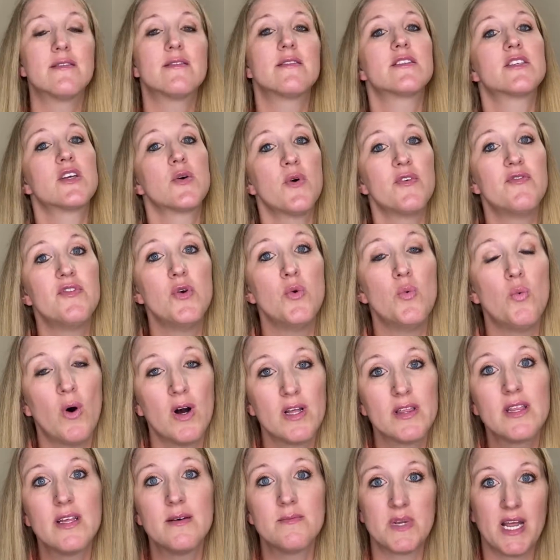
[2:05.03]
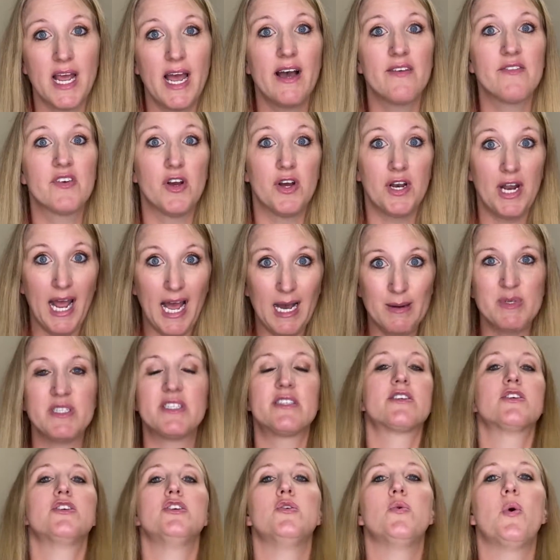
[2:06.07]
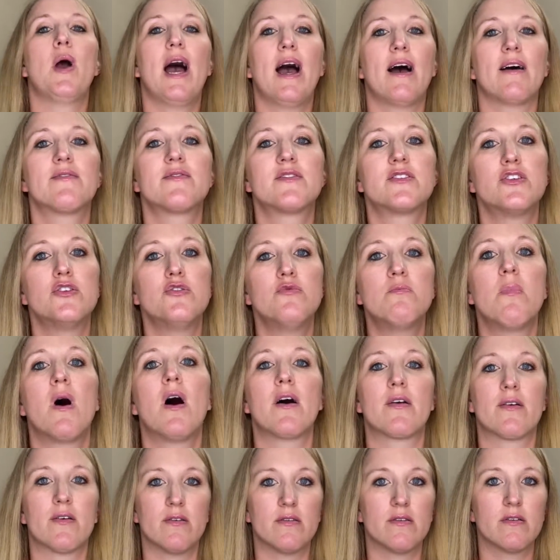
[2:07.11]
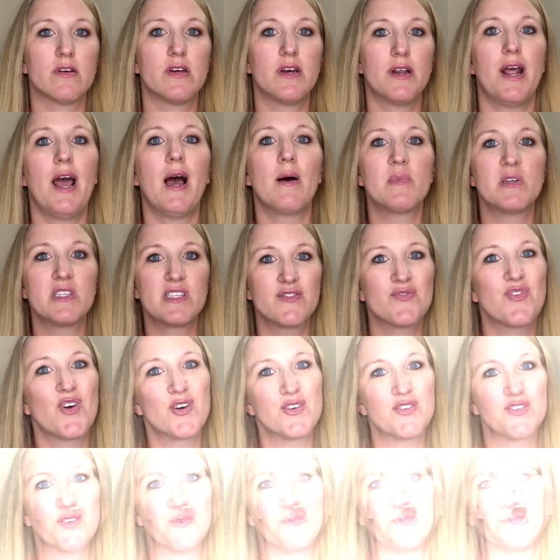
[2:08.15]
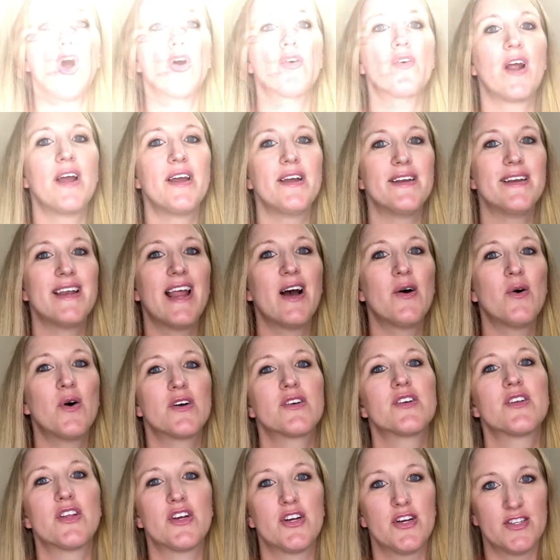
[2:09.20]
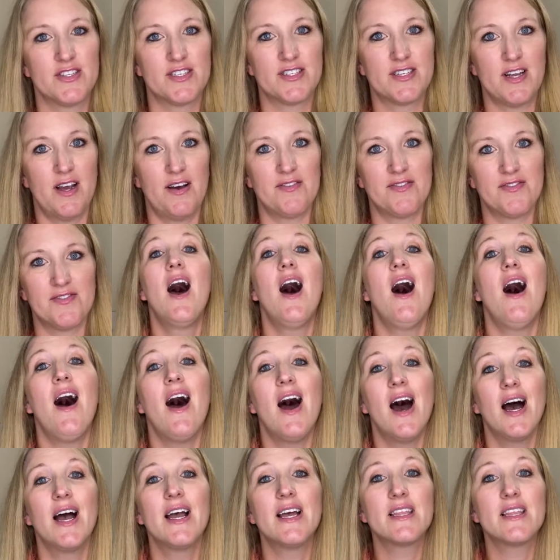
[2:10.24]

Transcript: So if you want them to have good habits, you have to model good habits first. All right, now on to the good stuff. I